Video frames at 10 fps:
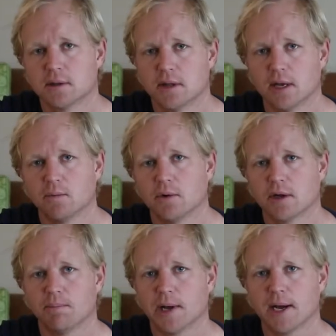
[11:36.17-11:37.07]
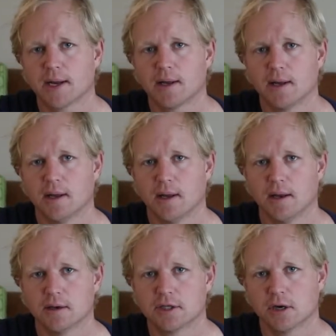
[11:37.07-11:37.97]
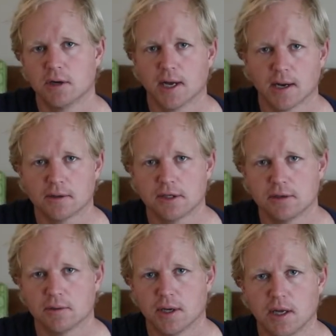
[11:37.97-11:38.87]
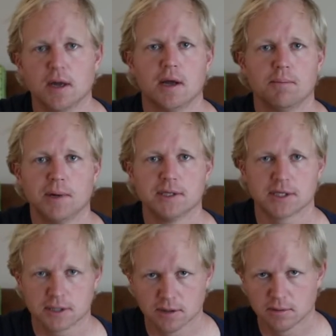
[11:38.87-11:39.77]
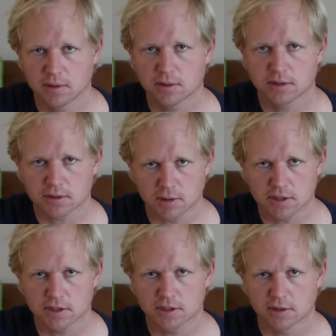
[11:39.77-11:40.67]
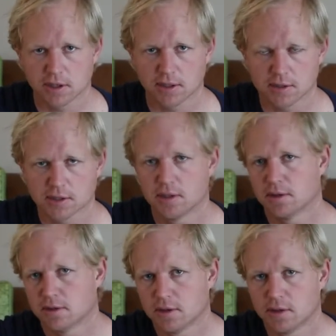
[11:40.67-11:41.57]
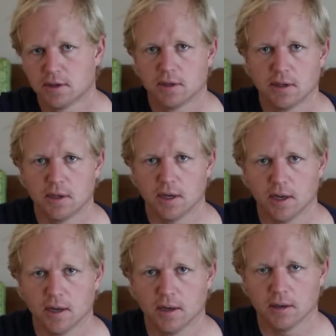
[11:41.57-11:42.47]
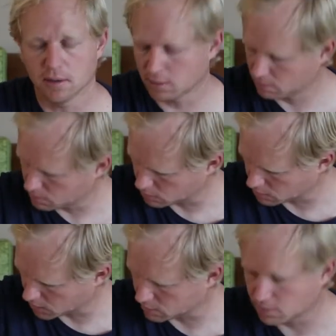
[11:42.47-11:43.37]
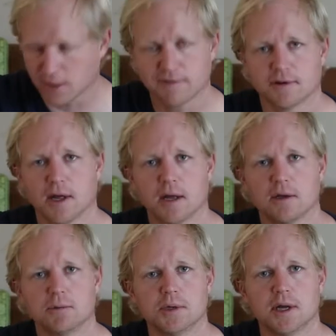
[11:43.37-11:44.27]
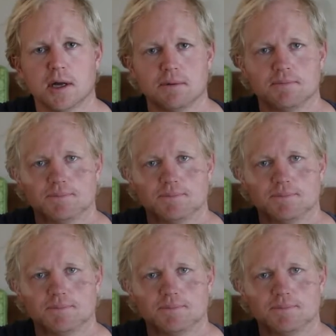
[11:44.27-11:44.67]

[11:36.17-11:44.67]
then we'll get back and show you how to do a basic tune, stretch the strings, and well, after that you'll be done.